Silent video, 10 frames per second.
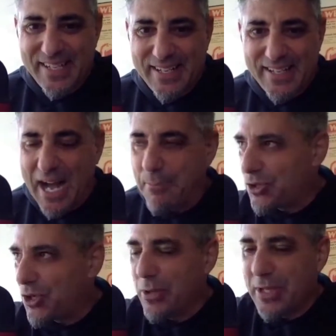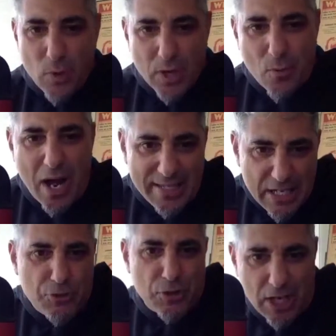I'm showing them I
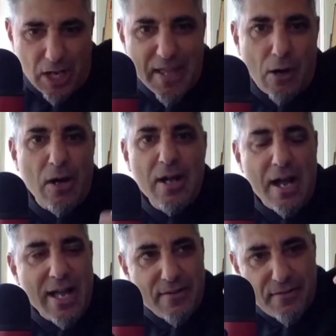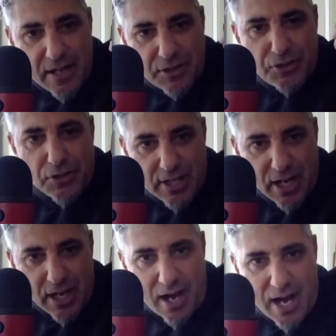need you to come now, invest your
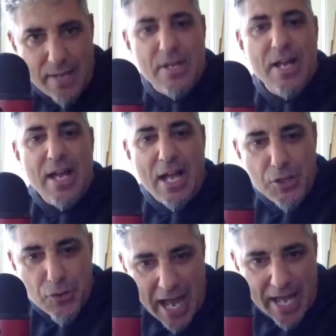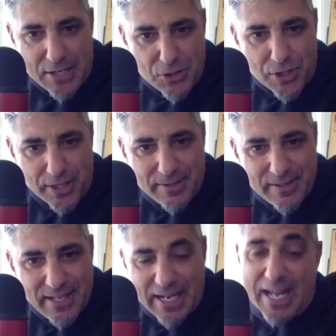time and your energy.
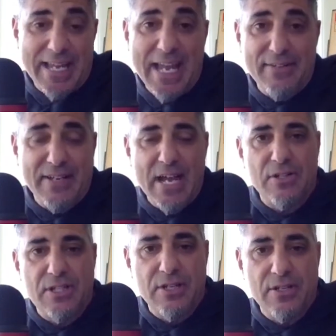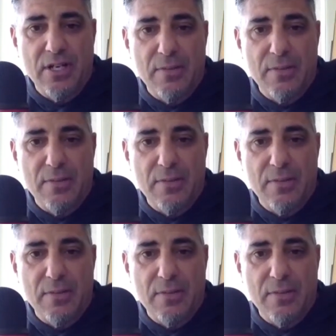And I can't even guarantee you're going to make